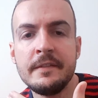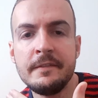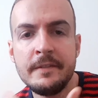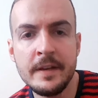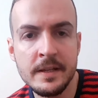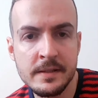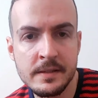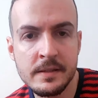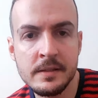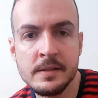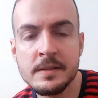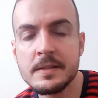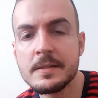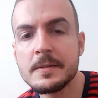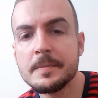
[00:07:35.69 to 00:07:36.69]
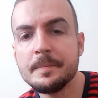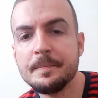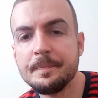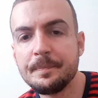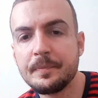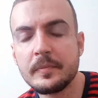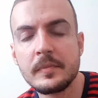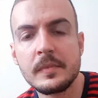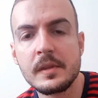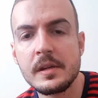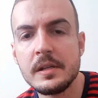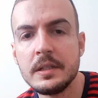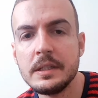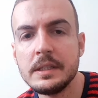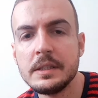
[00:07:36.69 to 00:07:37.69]
facets,
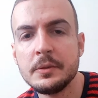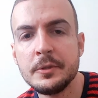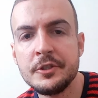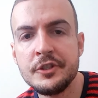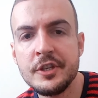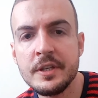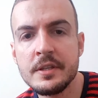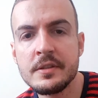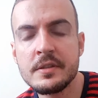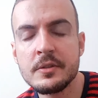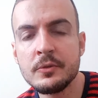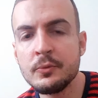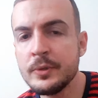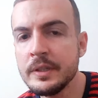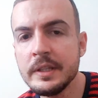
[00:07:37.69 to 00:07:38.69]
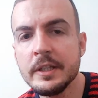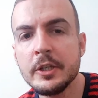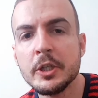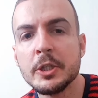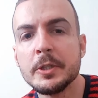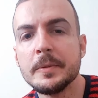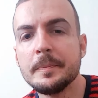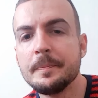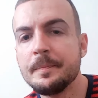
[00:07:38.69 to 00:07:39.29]
which is really good.